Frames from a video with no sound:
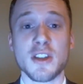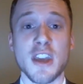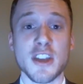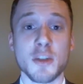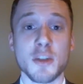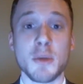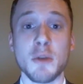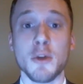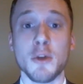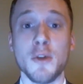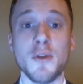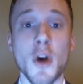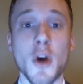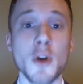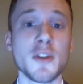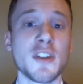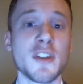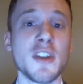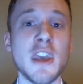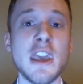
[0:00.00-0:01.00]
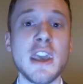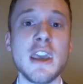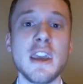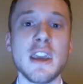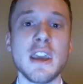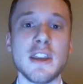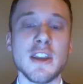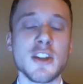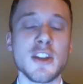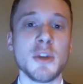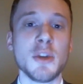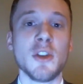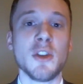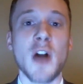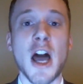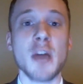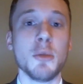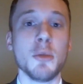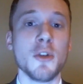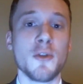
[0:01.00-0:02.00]
That should be revoked, and they should be
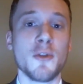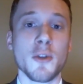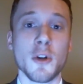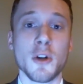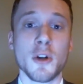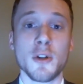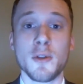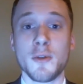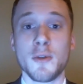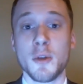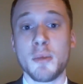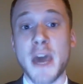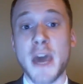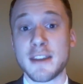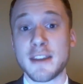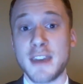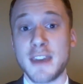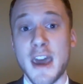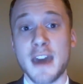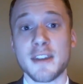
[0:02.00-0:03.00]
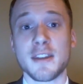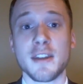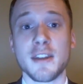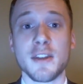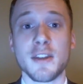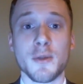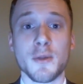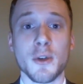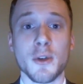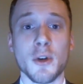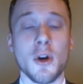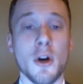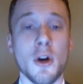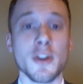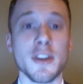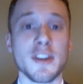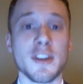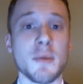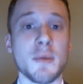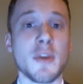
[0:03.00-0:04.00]
liable for, for back taxes for all
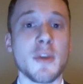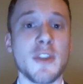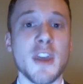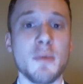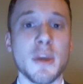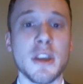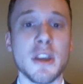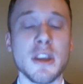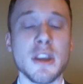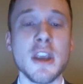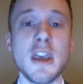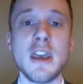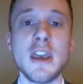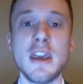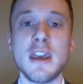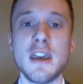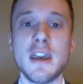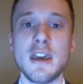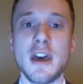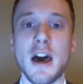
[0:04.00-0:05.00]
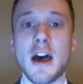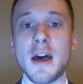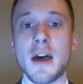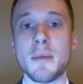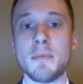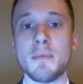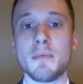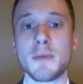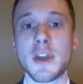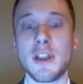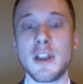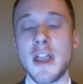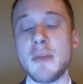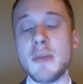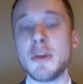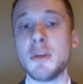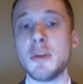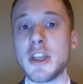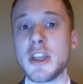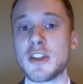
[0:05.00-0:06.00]
the time that they've been um,
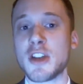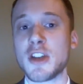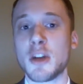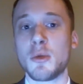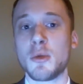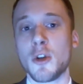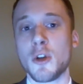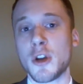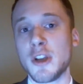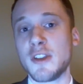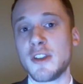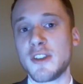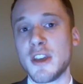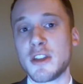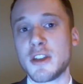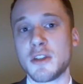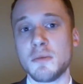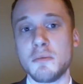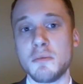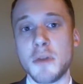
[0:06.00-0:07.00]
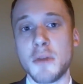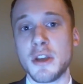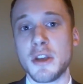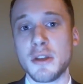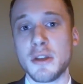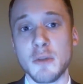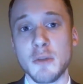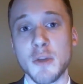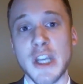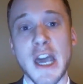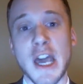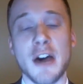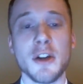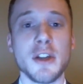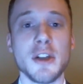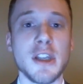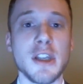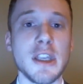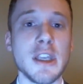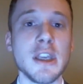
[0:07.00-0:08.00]
claiming to be a charitable organization, but in
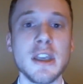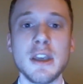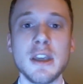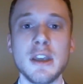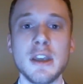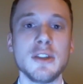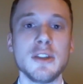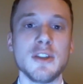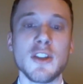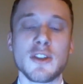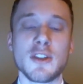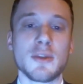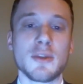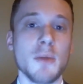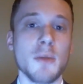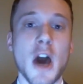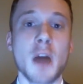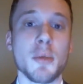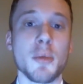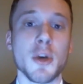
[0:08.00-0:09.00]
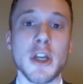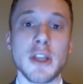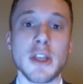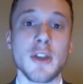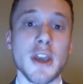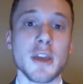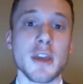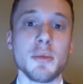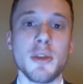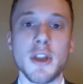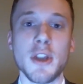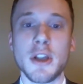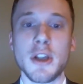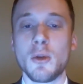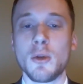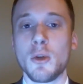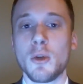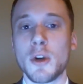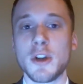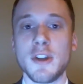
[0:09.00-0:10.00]
reality, just operating like a
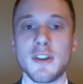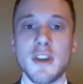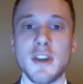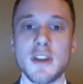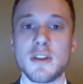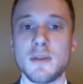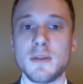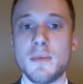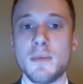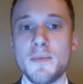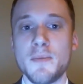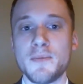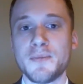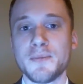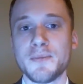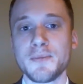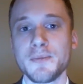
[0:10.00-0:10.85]
political organization.